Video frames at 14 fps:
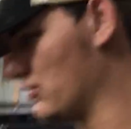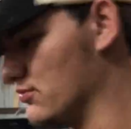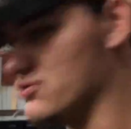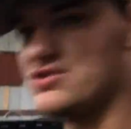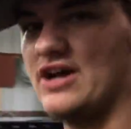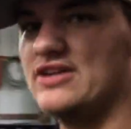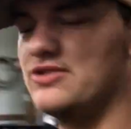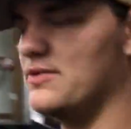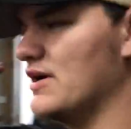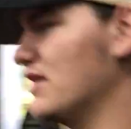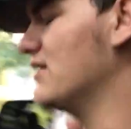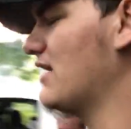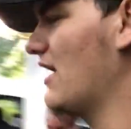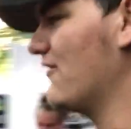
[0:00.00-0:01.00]
straightened the rear
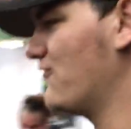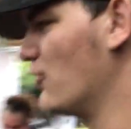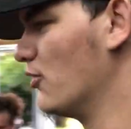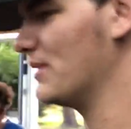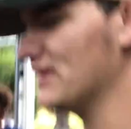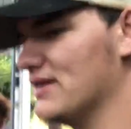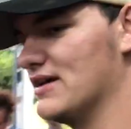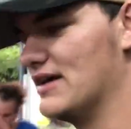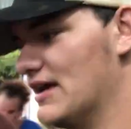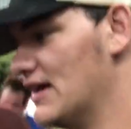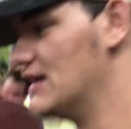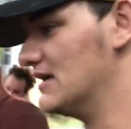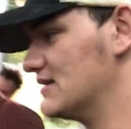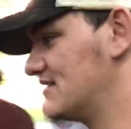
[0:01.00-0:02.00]
end out for me,
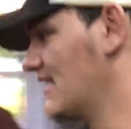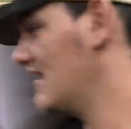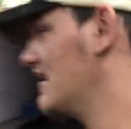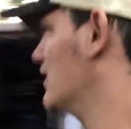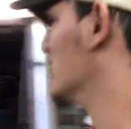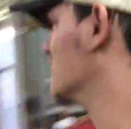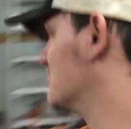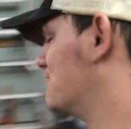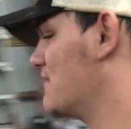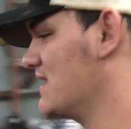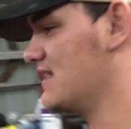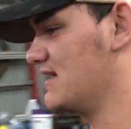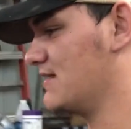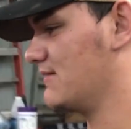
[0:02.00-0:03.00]
said it was
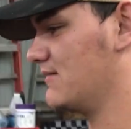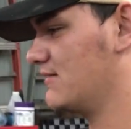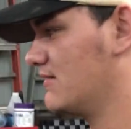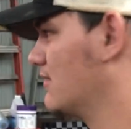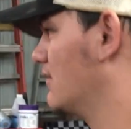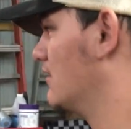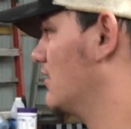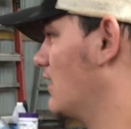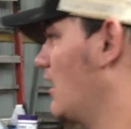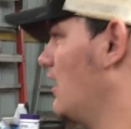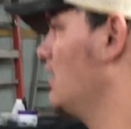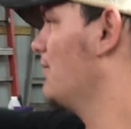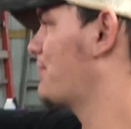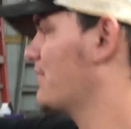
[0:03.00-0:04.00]
bent
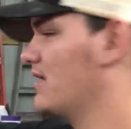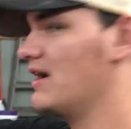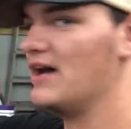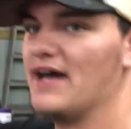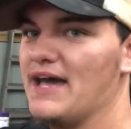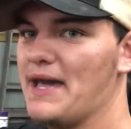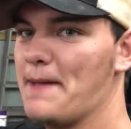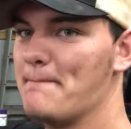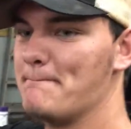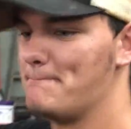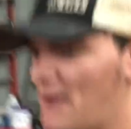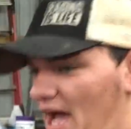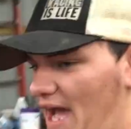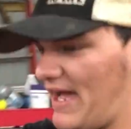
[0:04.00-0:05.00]
up and
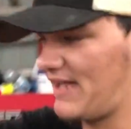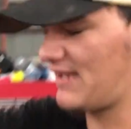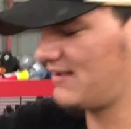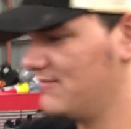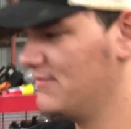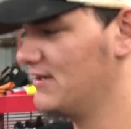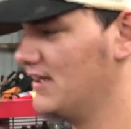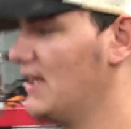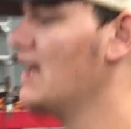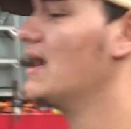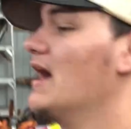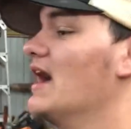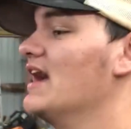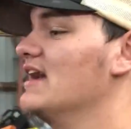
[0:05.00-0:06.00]
back.
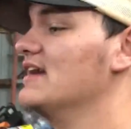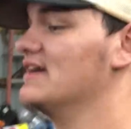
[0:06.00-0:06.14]
Hey,